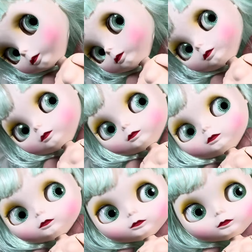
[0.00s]
points,
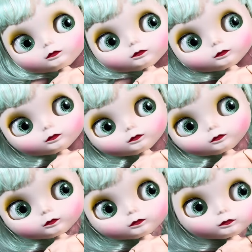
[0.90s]
but not full
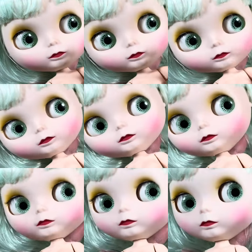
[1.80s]
articulation.
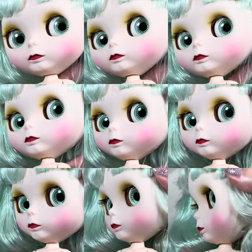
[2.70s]

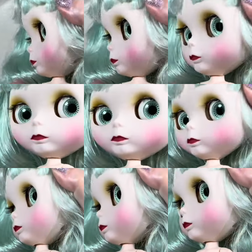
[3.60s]
So she can move
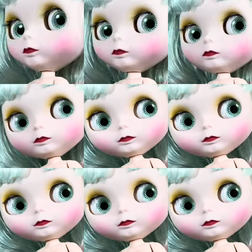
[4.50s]
at the neck.